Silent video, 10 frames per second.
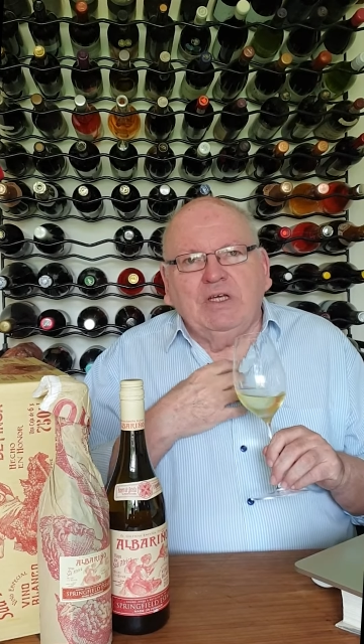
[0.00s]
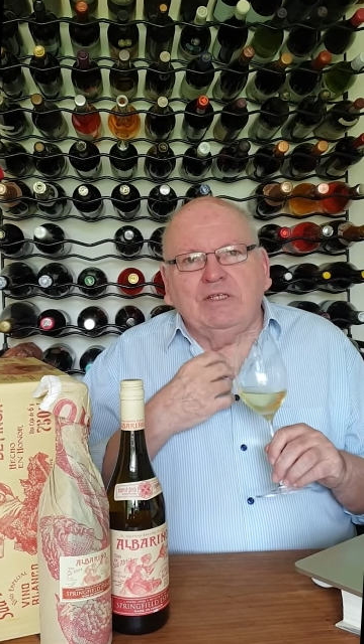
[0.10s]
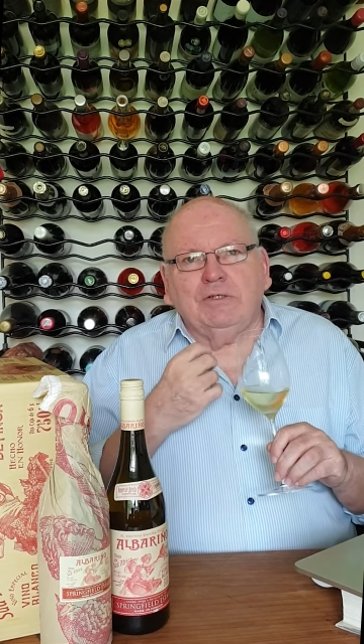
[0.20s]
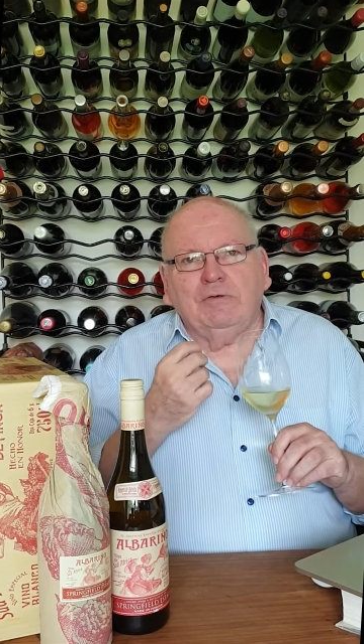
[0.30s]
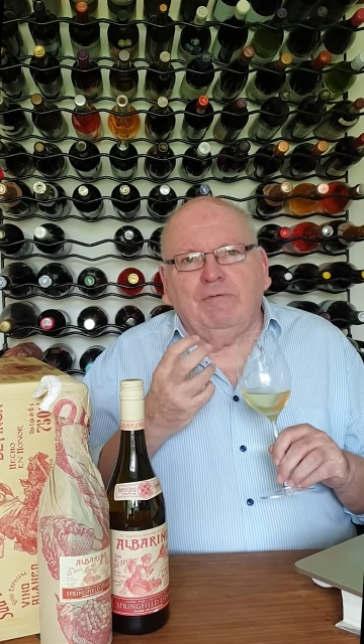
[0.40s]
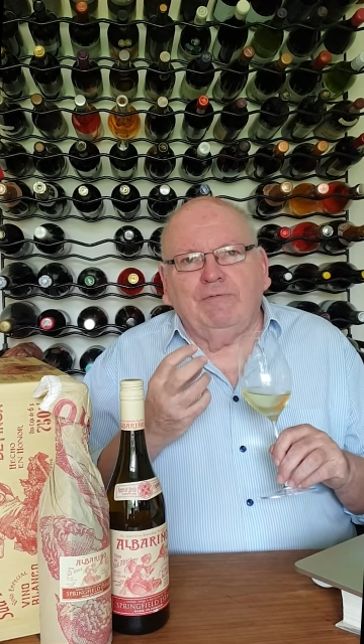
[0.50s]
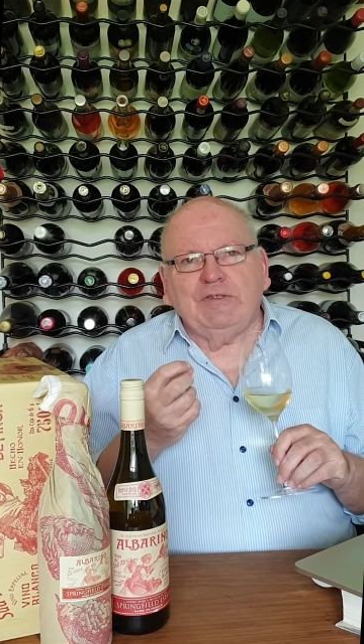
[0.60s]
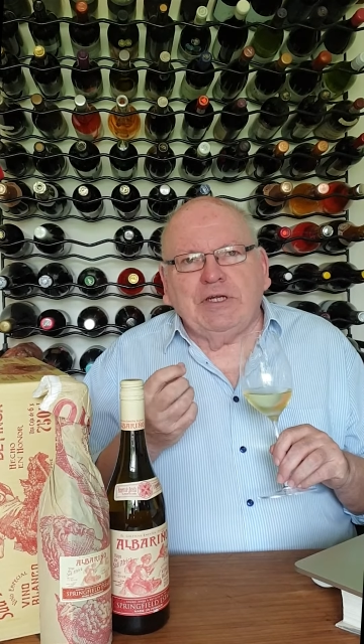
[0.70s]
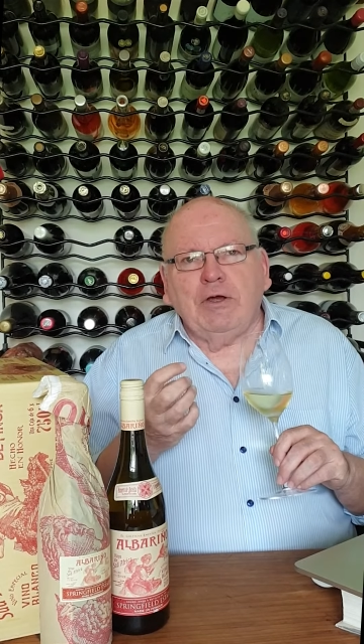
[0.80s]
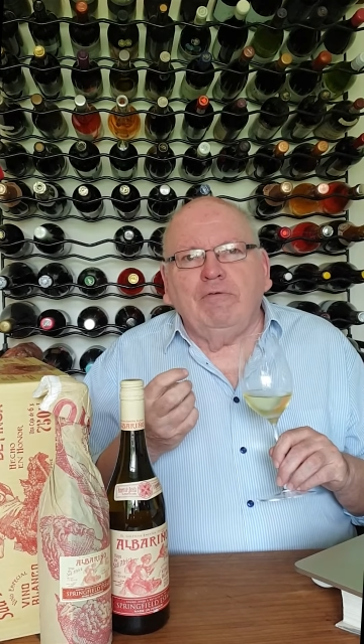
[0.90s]
sort of
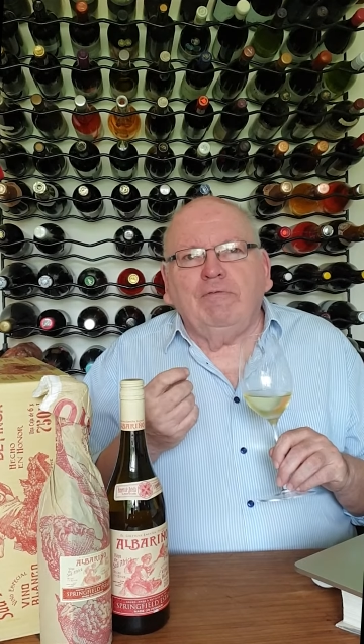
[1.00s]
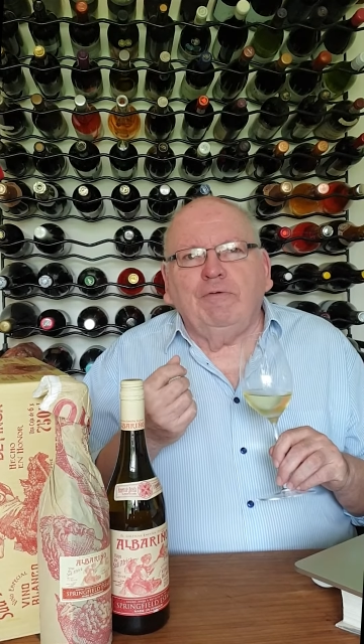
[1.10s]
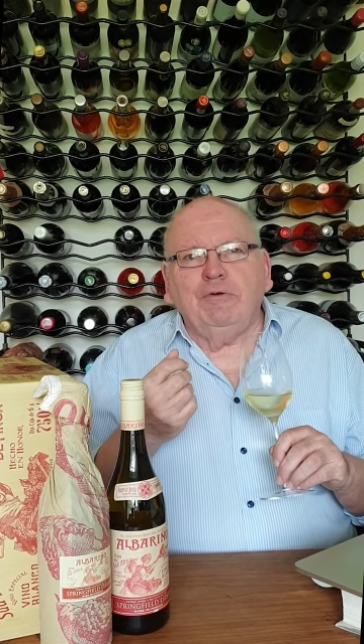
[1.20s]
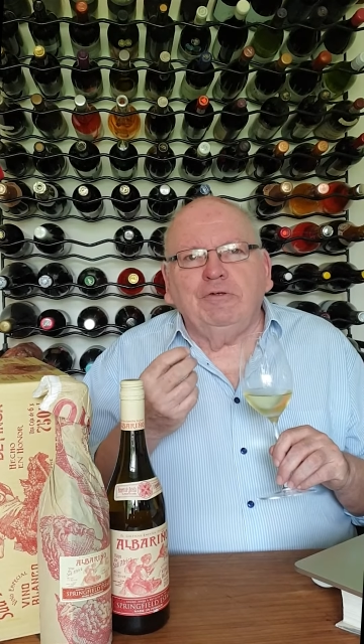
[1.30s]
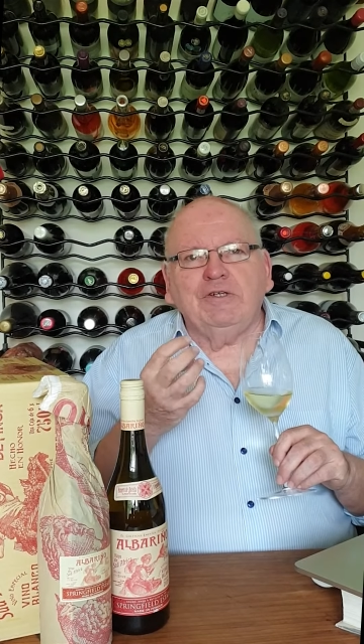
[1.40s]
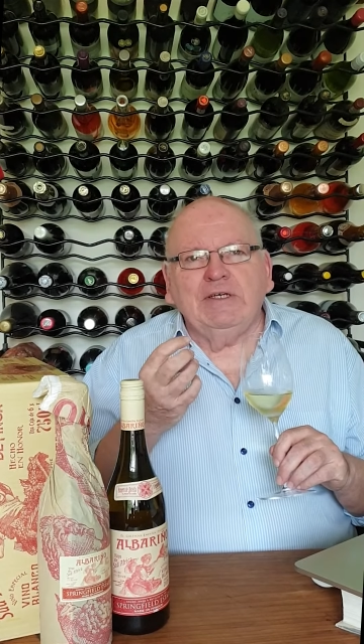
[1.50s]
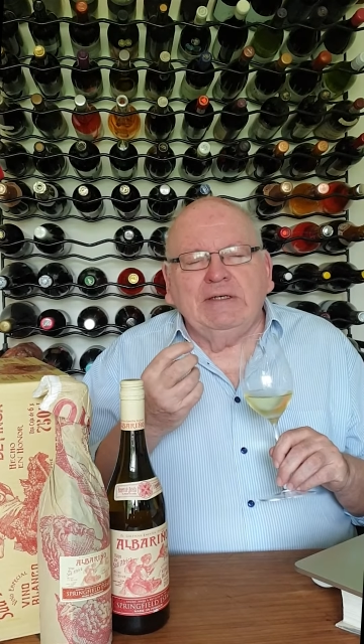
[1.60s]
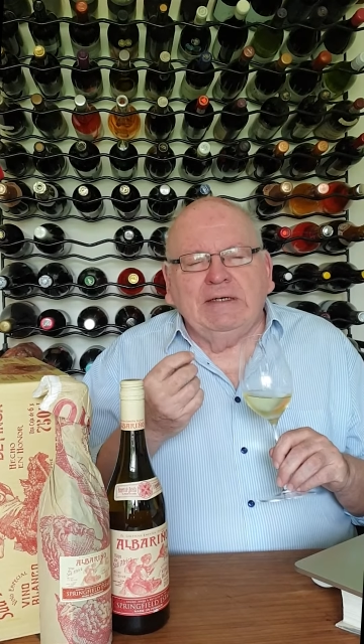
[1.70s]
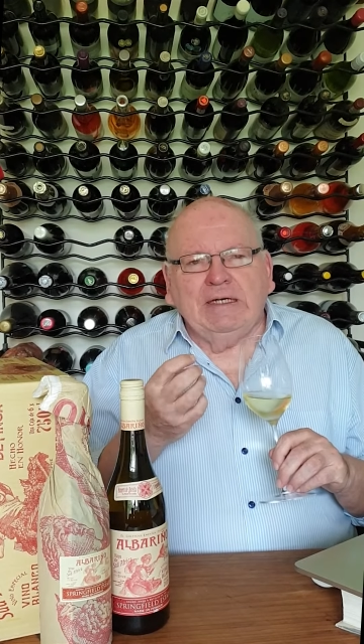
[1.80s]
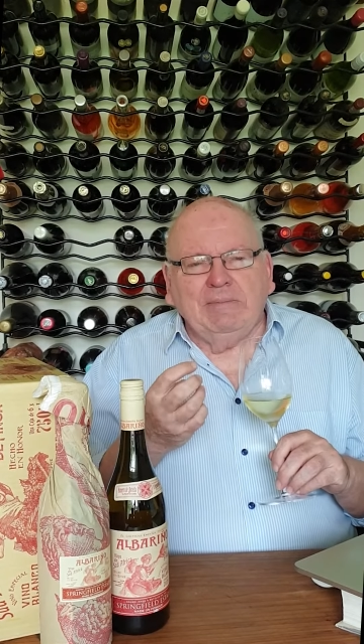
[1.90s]
stone fruit,
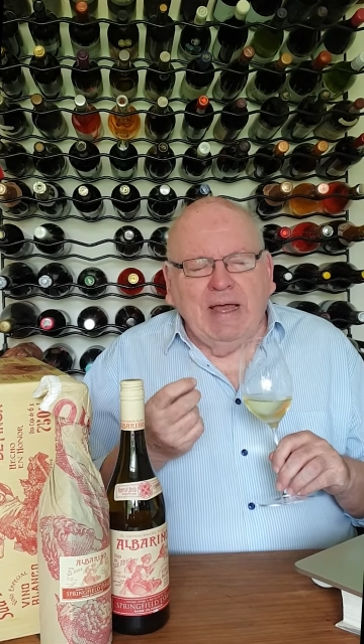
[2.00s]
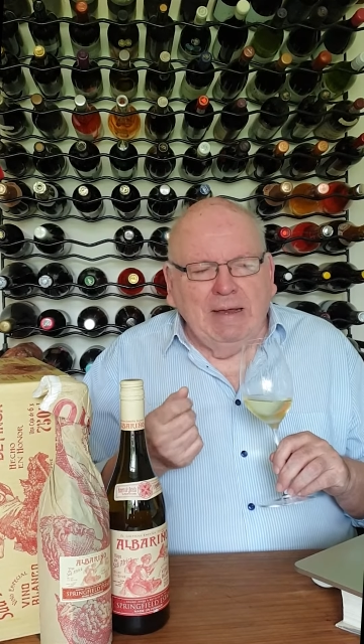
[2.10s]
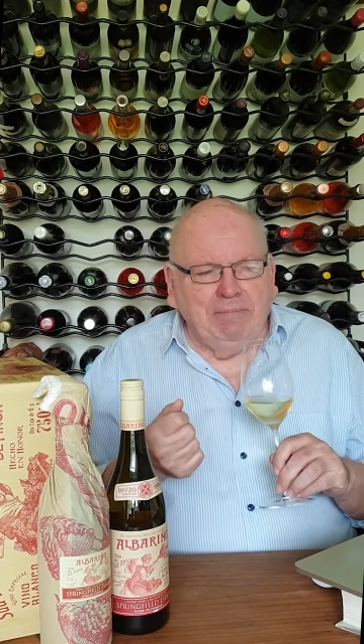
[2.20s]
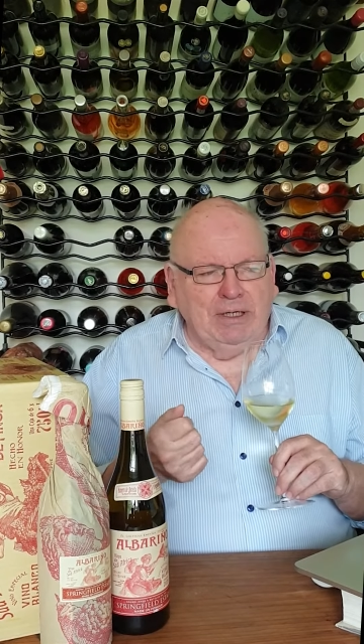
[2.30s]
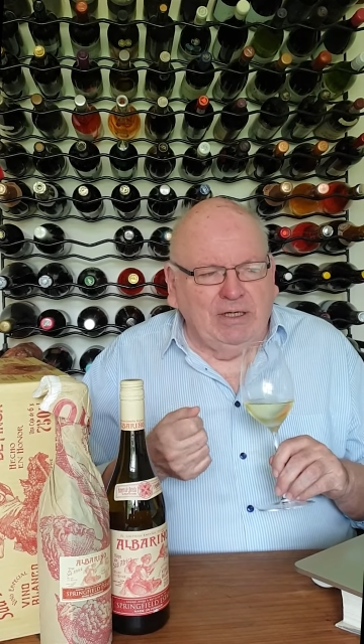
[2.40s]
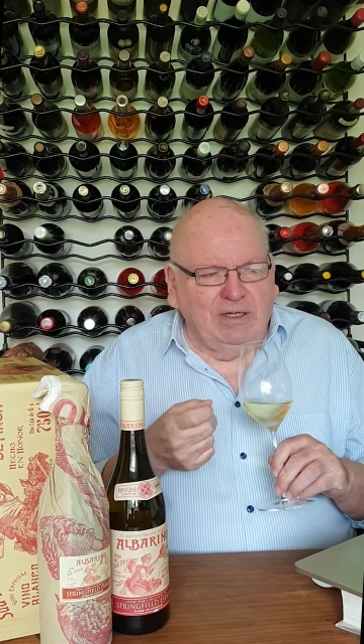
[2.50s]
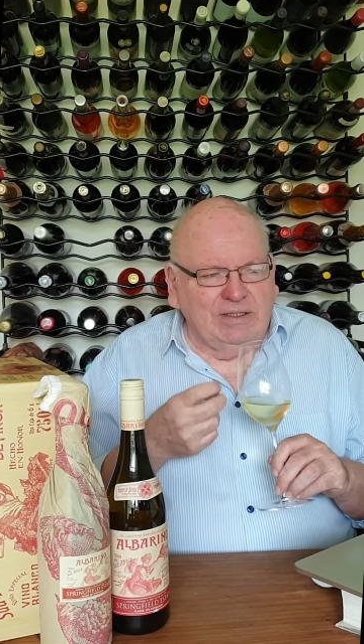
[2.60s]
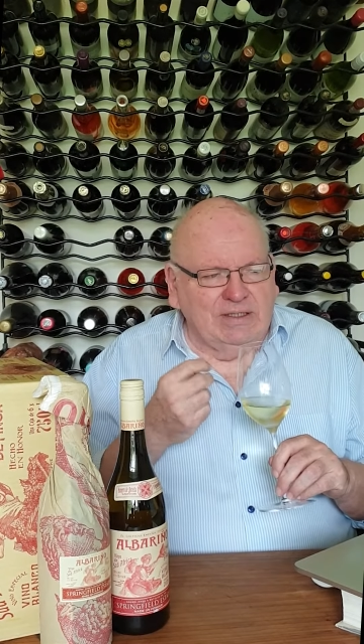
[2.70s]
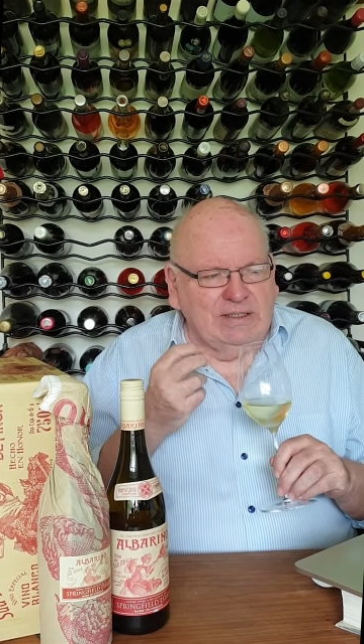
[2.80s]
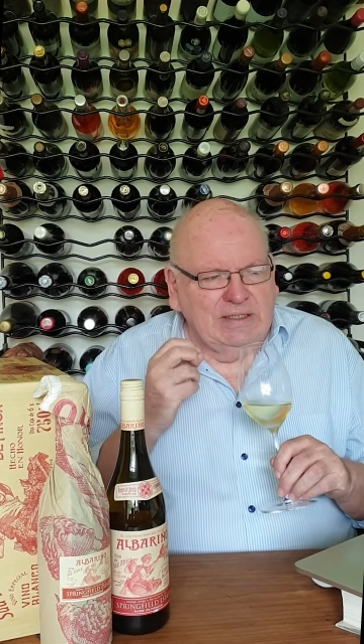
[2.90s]
um,
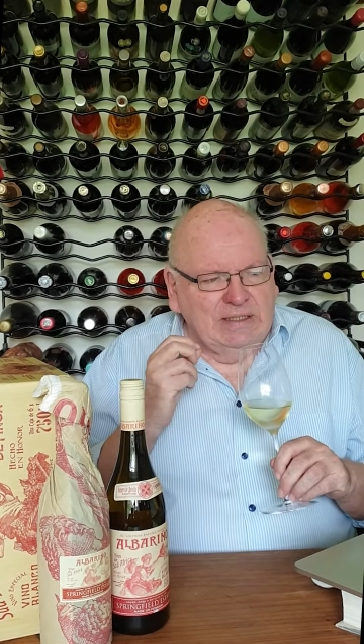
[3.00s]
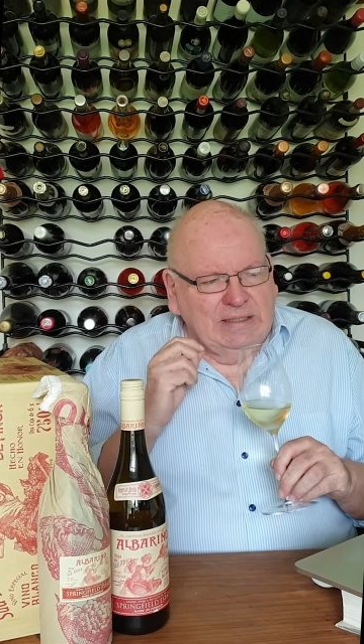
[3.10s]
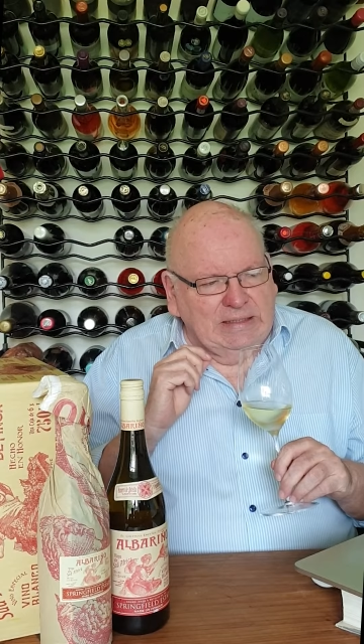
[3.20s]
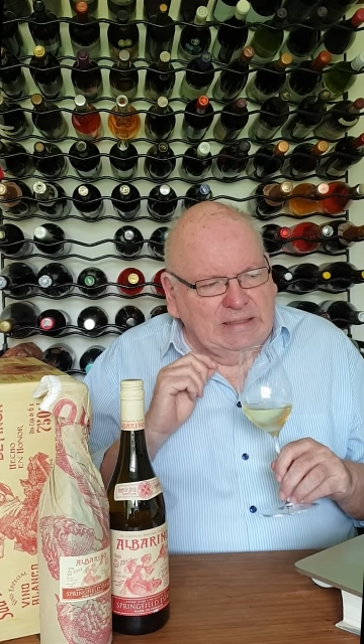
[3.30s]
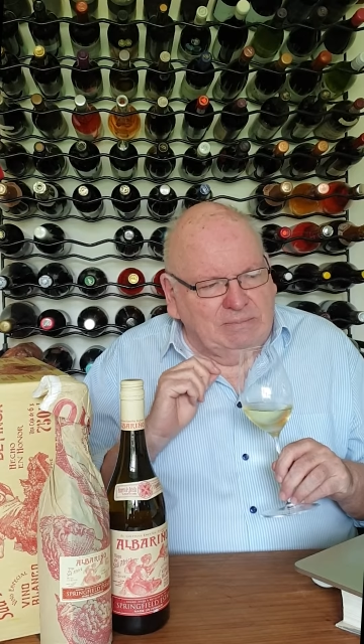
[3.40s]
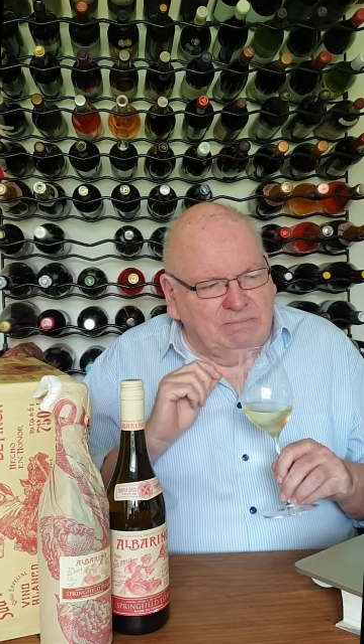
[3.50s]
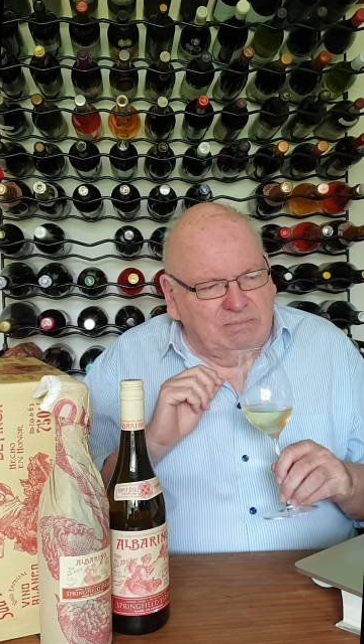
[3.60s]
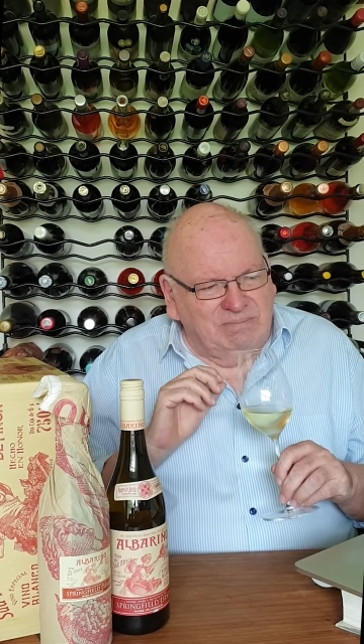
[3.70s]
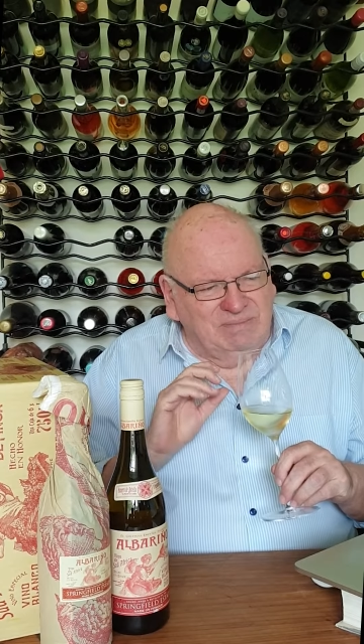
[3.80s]
apricots, um,